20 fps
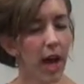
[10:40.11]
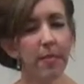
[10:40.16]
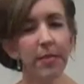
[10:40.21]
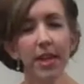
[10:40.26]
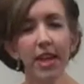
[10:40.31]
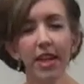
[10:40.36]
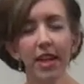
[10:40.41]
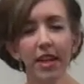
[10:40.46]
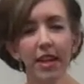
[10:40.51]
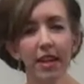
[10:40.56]

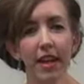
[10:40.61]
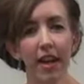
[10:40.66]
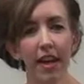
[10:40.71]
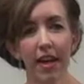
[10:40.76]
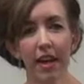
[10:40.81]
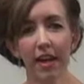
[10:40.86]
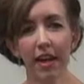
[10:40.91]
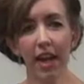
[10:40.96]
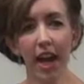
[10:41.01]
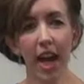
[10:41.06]
many,
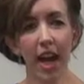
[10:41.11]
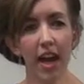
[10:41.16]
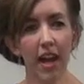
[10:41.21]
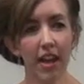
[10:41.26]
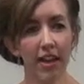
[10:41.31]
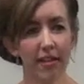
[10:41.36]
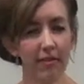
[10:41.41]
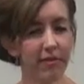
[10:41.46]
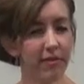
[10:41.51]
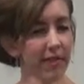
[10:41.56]
I
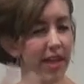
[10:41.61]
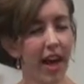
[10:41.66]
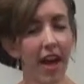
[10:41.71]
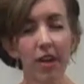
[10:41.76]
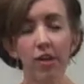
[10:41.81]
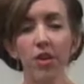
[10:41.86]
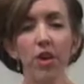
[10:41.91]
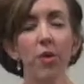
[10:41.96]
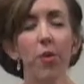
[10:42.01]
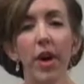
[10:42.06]

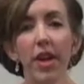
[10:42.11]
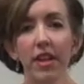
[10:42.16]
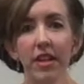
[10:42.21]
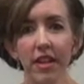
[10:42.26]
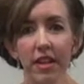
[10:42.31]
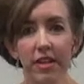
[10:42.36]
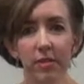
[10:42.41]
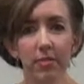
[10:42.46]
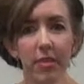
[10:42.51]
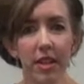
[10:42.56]
don't know what
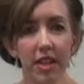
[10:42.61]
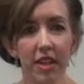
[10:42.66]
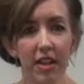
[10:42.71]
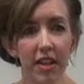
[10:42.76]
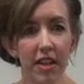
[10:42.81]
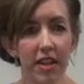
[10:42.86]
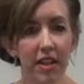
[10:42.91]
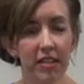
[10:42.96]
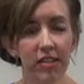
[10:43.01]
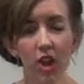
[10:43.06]
it is, but
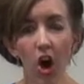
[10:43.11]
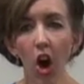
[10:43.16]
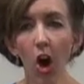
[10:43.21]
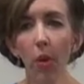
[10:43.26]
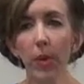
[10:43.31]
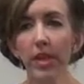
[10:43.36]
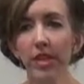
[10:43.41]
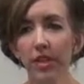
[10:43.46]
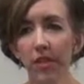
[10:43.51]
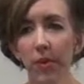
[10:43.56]
it's
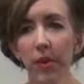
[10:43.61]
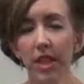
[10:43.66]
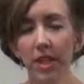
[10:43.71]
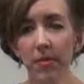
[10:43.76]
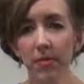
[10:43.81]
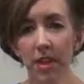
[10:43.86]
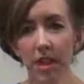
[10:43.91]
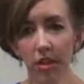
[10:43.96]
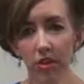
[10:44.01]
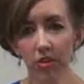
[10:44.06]
always going
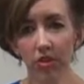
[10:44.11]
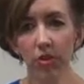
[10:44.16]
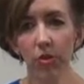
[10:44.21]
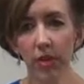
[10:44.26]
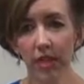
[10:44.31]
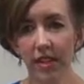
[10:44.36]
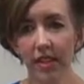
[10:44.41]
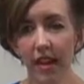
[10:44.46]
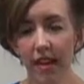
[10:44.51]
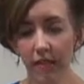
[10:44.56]
to be, your
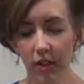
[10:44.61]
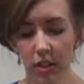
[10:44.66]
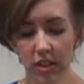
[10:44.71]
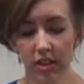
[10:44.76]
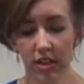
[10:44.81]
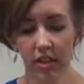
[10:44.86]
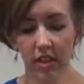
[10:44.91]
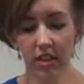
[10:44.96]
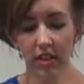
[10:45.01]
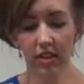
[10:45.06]
story's never
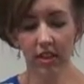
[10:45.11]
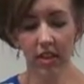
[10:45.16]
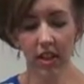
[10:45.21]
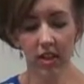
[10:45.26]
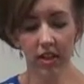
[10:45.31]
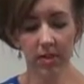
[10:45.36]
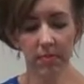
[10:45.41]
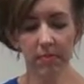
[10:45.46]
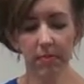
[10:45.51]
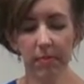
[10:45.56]
as good as
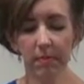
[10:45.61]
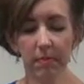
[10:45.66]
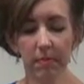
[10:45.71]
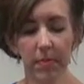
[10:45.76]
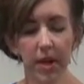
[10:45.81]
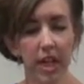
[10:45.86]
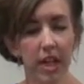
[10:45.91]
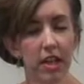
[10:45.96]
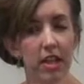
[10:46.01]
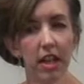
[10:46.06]
theirs.
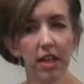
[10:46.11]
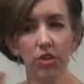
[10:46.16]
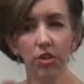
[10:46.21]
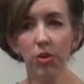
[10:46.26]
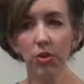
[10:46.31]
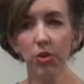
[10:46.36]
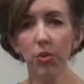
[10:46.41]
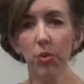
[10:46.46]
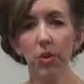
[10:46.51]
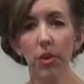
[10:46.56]
But
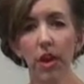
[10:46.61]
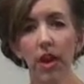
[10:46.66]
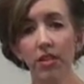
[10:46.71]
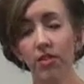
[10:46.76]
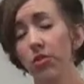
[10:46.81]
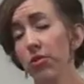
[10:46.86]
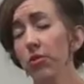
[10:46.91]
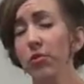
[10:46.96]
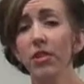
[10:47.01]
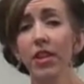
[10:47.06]
a
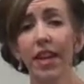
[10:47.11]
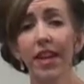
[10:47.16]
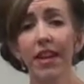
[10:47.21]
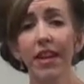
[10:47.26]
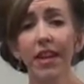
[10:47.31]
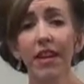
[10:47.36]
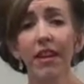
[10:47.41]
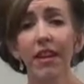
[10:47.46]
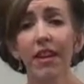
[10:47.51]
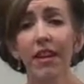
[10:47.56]
true
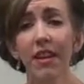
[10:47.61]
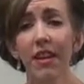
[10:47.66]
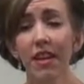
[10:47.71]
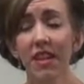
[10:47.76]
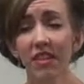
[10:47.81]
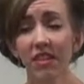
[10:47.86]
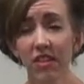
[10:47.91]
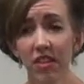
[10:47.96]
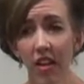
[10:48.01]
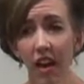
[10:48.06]
lady
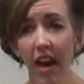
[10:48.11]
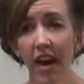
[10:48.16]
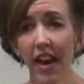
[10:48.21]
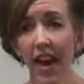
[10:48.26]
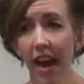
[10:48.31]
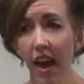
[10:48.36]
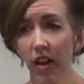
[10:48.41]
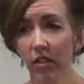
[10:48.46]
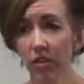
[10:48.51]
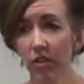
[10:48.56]
is not
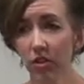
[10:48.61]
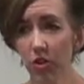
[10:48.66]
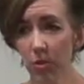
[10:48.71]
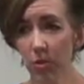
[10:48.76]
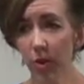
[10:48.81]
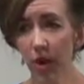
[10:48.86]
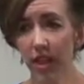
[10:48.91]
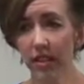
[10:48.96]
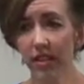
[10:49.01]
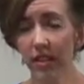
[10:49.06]
out to
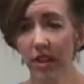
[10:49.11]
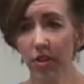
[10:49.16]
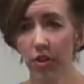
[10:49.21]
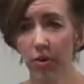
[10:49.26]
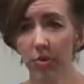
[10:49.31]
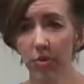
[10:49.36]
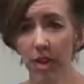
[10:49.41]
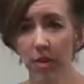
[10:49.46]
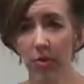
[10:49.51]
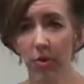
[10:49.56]
impress
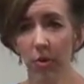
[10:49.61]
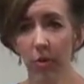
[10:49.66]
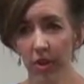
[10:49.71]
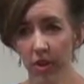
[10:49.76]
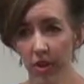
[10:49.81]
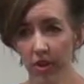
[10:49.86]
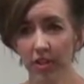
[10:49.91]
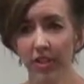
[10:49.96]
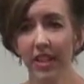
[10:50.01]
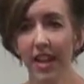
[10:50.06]
other people
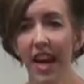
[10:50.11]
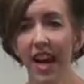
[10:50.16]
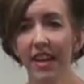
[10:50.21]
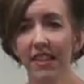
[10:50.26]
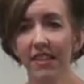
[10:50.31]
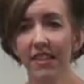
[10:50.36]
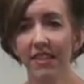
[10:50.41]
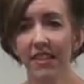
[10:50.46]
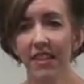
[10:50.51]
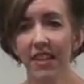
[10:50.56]
with her
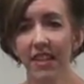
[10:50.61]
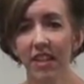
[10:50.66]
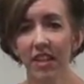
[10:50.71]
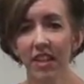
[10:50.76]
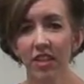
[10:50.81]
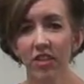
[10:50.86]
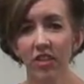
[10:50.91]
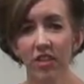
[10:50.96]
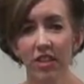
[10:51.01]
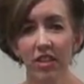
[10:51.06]
stats.
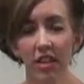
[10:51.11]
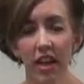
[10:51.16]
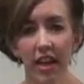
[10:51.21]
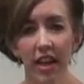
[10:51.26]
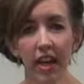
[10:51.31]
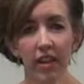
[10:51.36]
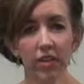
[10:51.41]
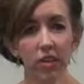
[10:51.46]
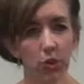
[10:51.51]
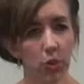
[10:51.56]
She's not
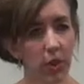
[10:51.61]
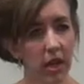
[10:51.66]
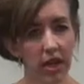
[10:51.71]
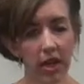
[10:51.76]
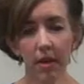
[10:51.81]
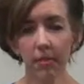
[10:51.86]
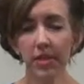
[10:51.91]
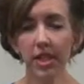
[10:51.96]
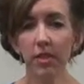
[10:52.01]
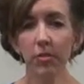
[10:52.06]
out to one
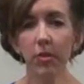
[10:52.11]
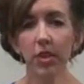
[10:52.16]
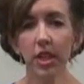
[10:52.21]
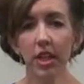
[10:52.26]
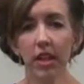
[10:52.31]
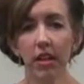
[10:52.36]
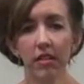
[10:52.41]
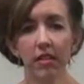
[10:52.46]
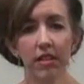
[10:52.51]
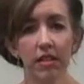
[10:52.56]
up someone
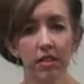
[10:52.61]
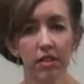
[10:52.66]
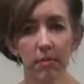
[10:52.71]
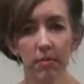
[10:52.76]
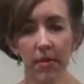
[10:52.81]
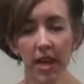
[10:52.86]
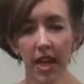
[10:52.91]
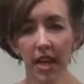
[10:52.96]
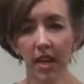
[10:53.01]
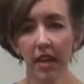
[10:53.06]
else and to
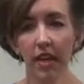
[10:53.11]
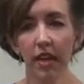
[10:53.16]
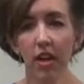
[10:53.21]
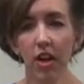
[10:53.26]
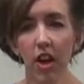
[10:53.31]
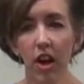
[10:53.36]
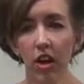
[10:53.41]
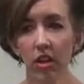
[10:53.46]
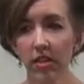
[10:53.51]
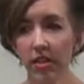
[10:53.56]
make
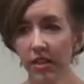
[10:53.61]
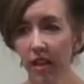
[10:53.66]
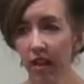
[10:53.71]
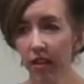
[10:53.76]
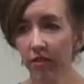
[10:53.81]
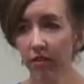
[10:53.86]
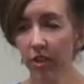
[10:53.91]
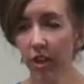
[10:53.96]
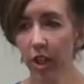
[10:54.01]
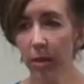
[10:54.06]

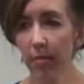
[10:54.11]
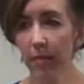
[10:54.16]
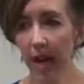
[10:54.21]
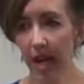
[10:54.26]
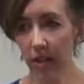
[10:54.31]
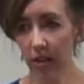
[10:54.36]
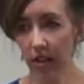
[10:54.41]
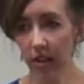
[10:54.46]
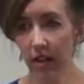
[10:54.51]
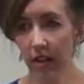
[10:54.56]
herself look
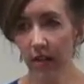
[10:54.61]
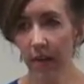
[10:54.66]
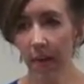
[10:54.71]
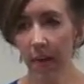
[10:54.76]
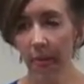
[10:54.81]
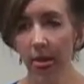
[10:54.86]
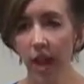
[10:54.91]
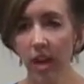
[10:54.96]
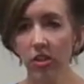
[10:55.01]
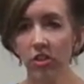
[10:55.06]
better.
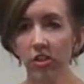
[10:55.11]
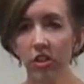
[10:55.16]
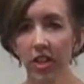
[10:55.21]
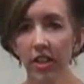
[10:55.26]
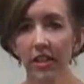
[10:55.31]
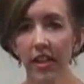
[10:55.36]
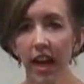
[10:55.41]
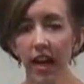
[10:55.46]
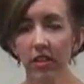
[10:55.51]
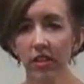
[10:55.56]

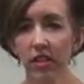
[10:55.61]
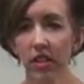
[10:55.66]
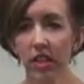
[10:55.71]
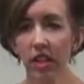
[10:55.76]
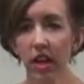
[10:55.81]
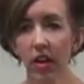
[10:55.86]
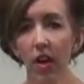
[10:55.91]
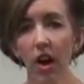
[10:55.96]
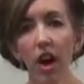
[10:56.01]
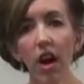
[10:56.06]
She's out to
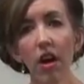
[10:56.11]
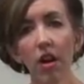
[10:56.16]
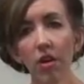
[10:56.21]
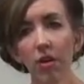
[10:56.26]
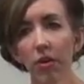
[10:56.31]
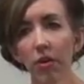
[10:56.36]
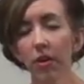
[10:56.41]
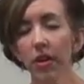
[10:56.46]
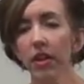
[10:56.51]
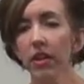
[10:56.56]
go,
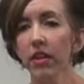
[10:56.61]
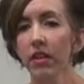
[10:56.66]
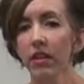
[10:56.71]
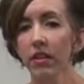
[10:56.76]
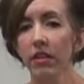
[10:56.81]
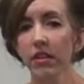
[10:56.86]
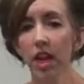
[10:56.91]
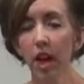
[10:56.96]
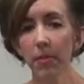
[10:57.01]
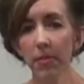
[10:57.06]
oh,
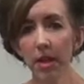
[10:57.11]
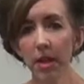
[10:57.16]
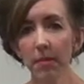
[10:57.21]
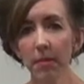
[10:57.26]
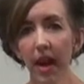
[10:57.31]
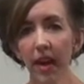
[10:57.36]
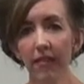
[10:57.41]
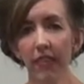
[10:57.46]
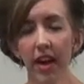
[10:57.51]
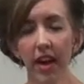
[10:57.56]
tell me
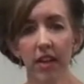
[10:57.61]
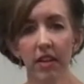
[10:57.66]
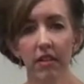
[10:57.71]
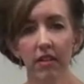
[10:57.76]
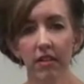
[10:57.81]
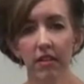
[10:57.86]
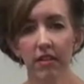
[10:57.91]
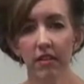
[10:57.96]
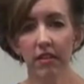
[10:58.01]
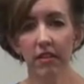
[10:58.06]
about that
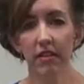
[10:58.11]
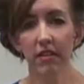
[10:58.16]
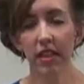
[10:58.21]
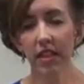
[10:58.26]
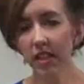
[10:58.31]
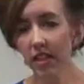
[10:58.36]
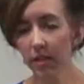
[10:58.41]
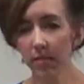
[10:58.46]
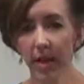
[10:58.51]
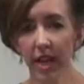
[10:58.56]

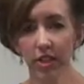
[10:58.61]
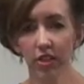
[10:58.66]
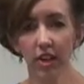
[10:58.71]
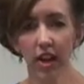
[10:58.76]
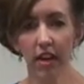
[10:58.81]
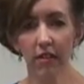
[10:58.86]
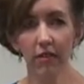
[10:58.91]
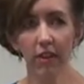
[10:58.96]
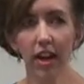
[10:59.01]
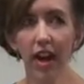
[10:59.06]
tennis
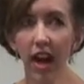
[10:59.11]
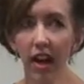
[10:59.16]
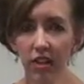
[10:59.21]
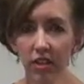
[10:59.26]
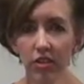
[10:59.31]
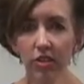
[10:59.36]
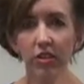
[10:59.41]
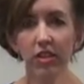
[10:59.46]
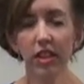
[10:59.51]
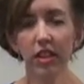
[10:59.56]
match, Avery. How
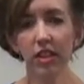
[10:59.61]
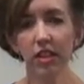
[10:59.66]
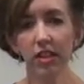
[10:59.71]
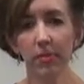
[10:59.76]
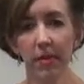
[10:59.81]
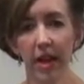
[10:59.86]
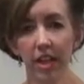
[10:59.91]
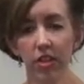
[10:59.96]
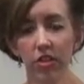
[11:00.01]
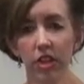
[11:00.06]
did your
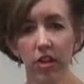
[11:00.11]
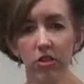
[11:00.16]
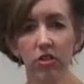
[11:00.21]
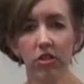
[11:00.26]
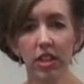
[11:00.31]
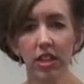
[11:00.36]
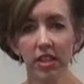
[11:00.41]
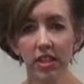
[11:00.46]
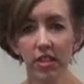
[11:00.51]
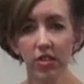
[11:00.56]
tennis match go?
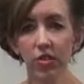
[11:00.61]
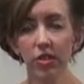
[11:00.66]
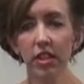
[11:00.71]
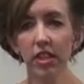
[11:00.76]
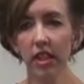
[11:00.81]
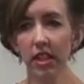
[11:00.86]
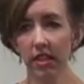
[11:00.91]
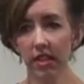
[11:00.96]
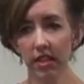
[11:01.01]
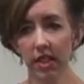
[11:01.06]
She's
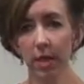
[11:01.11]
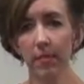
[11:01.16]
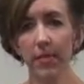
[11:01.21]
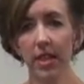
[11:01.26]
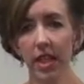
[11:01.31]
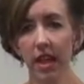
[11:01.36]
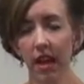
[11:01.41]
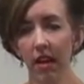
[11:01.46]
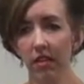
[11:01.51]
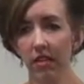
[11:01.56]
interested in
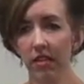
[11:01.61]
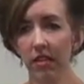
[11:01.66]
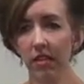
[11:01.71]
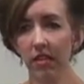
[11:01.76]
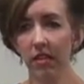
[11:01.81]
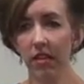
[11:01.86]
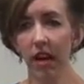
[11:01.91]
somebody else. It's